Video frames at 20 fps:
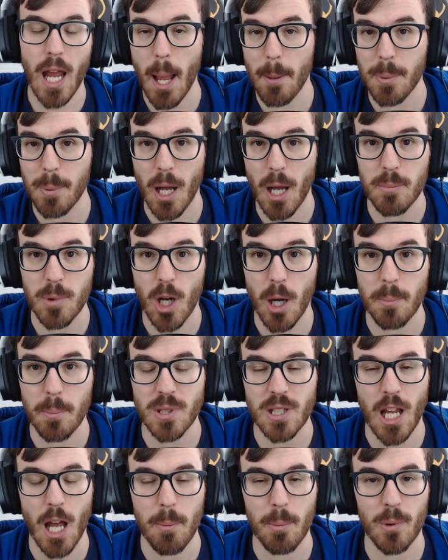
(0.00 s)
Capcom Cup
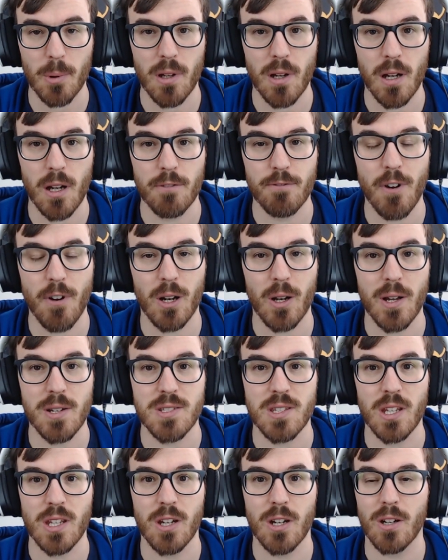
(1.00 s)
to
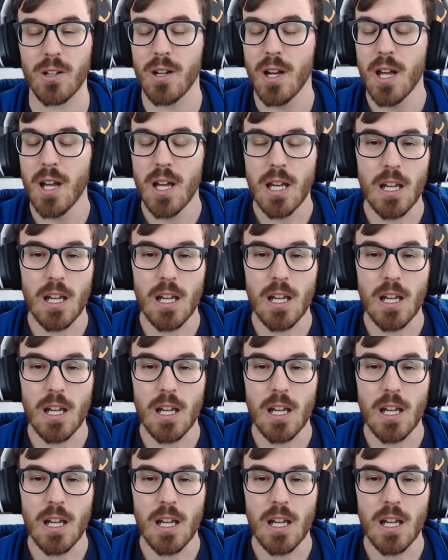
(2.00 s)
finalize the year.